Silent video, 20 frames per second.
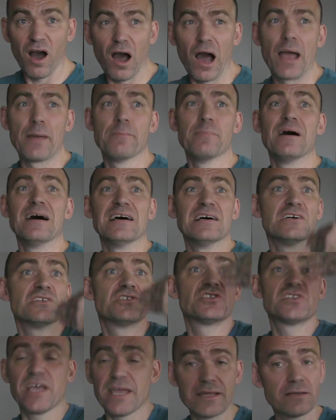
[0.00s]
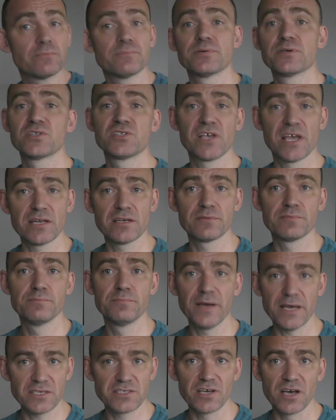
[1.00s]
I'm 10%
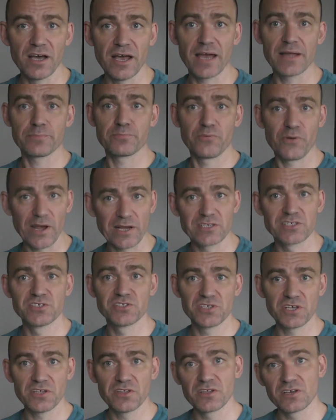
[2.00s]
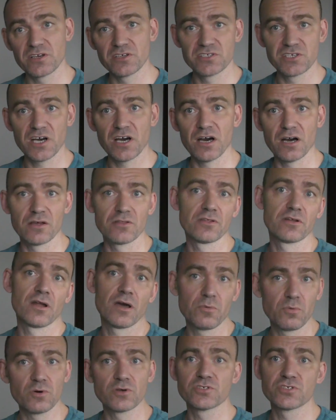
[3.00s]
better at practicing the guitar than
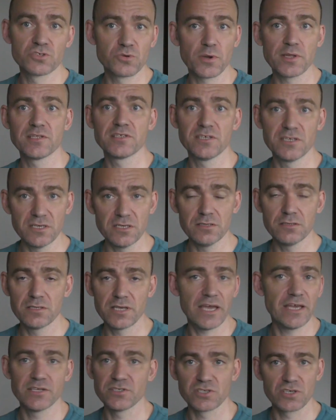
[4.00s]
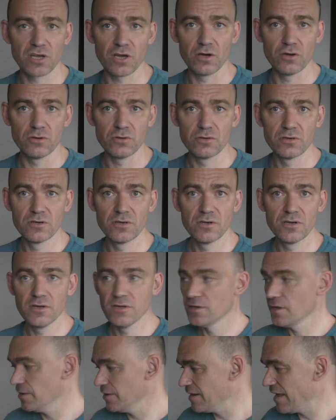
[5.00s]
I was 20 days ago.
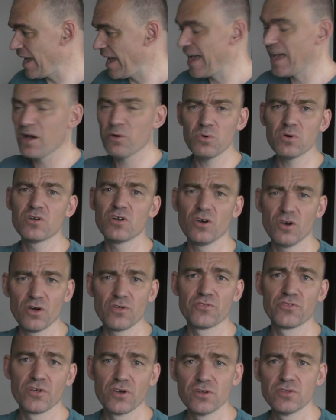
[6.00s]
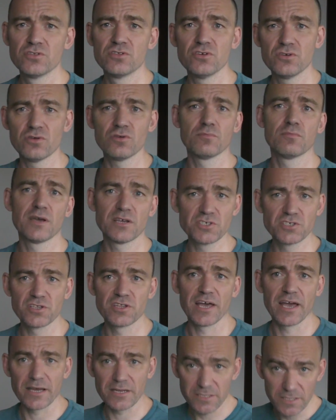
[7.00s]
And how on earth do you measure
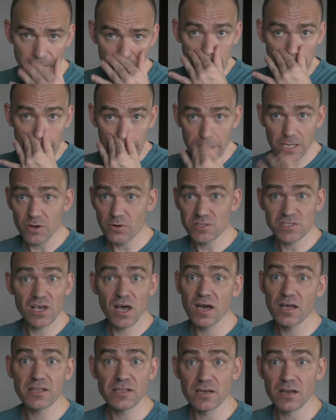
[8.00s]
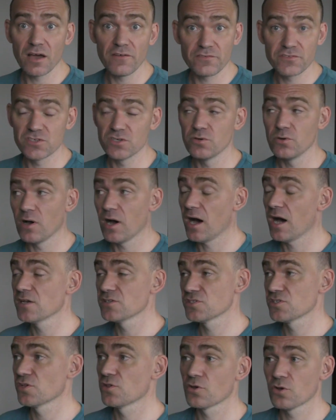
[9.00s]
that? It's hard enough to
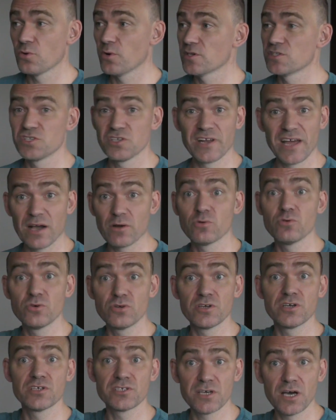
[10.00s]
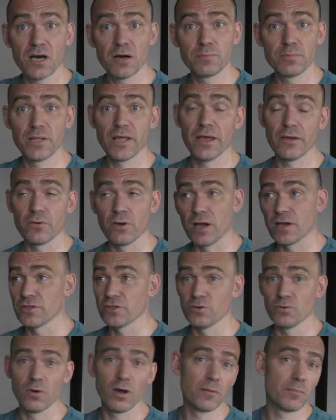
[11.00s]
answer the question, how good a guitar player are
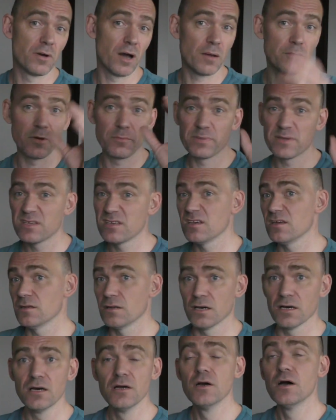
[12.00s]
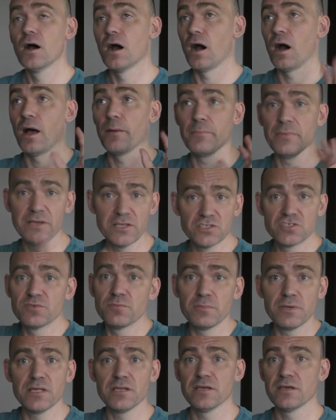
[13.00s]
you? I'm a beginner, I'm
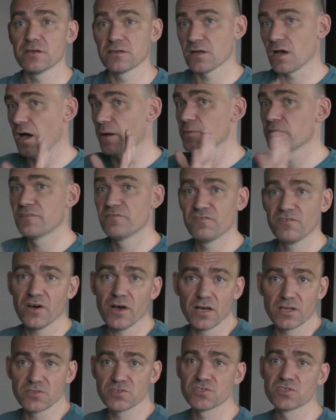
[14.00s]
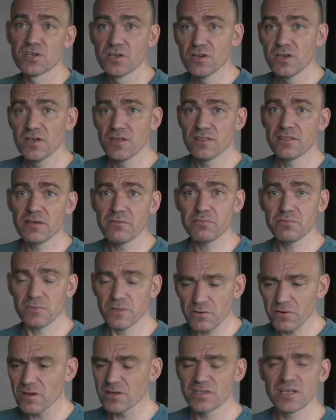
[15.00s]
intermediate, I'm advanced.
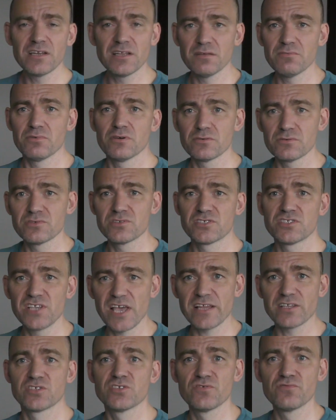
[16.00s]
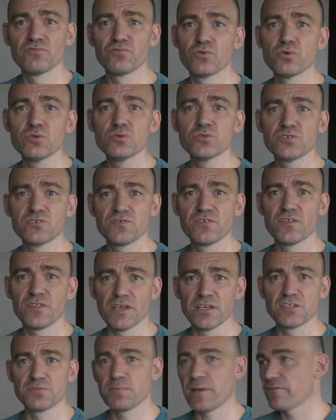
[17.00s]
There aren't any real sets of rules for
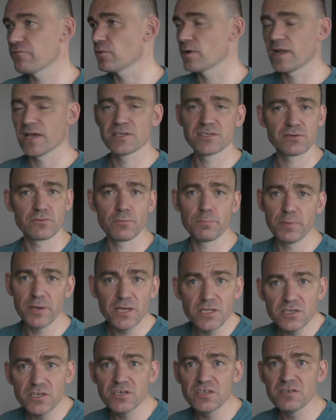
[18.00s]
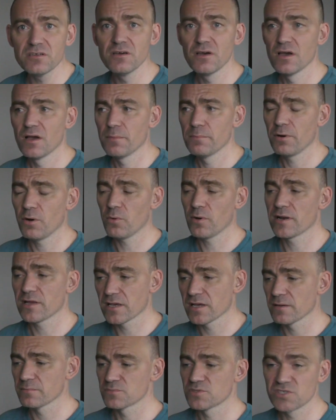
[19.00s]
this. Everyone has their opinion, but when it
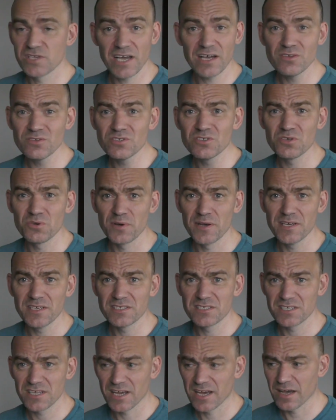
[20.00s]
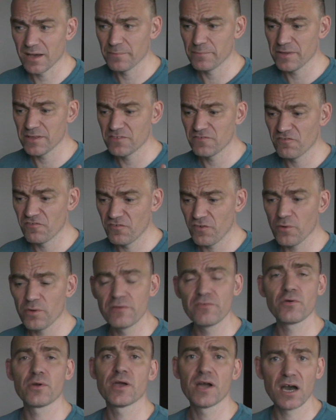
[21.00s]
comes down to it, it's
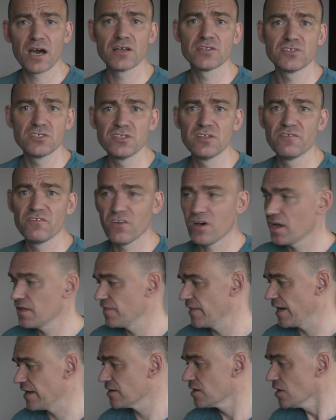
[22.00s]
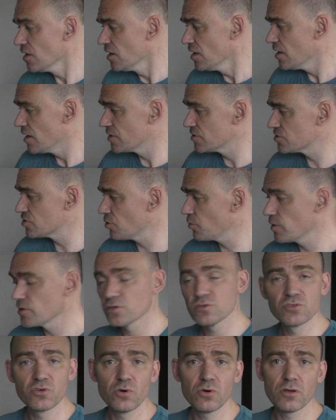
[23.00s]
very, very hard to define that. And so when
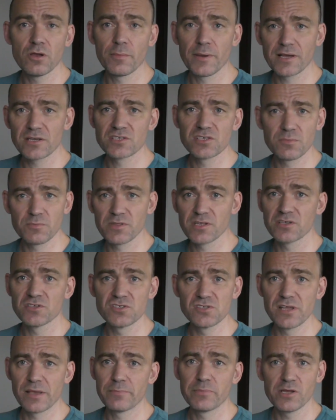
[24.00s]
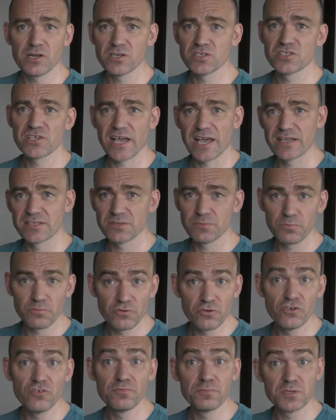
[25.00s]
you're talking about something as nebulous as
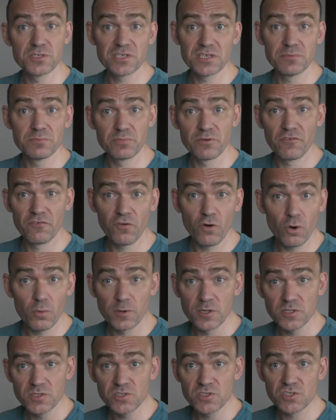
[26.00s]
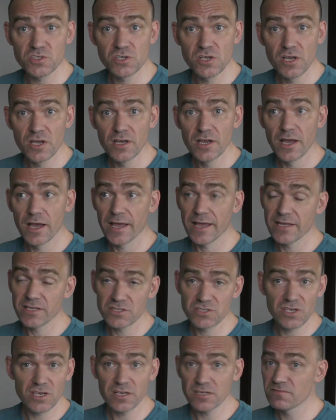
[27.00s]
improvement in performance,
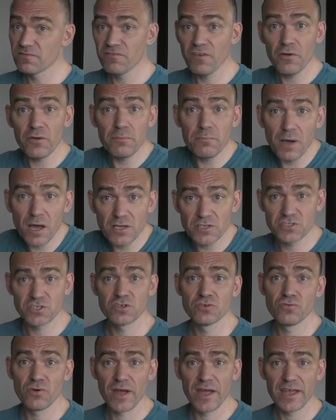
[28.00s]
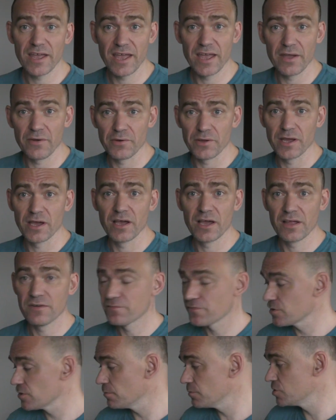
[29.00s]
it's very much a grey area, and
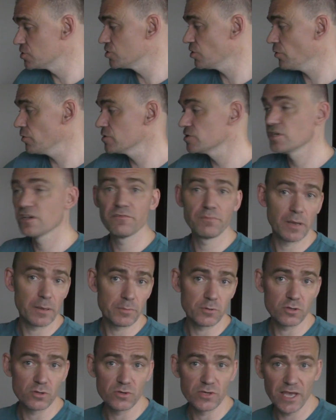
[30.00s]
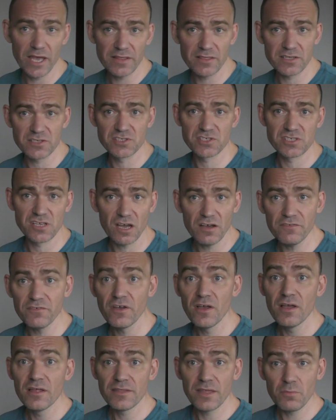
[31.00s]
for the majority of people who get this stuff,
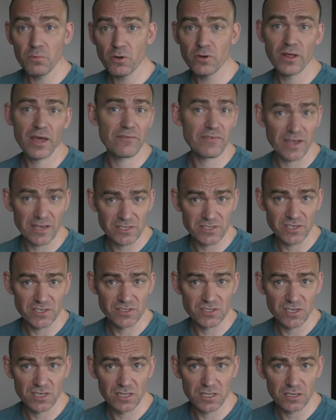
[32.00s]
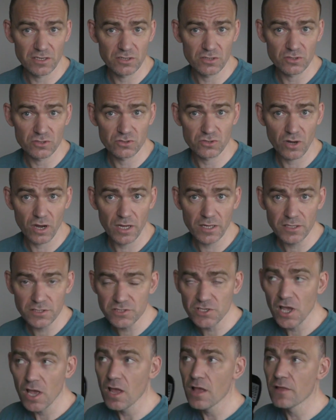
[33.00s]
they won't have access to clinical
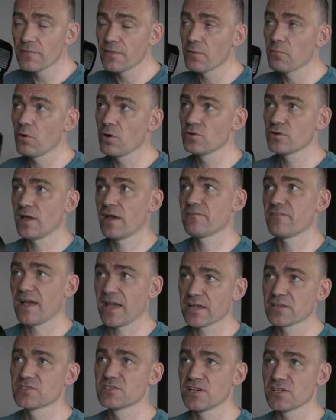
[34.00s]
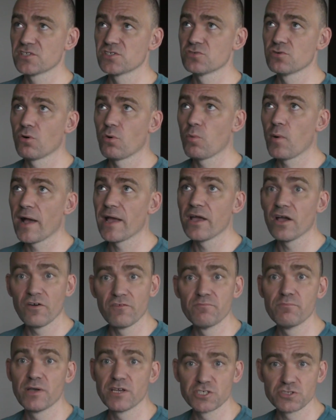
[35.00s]
trials, they won't have access to a way
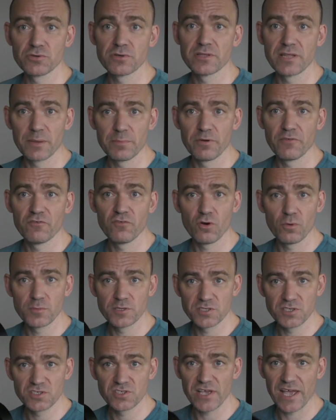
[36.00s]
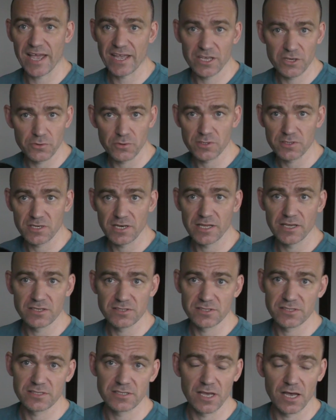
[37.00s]
of measuring their performance as accurately as,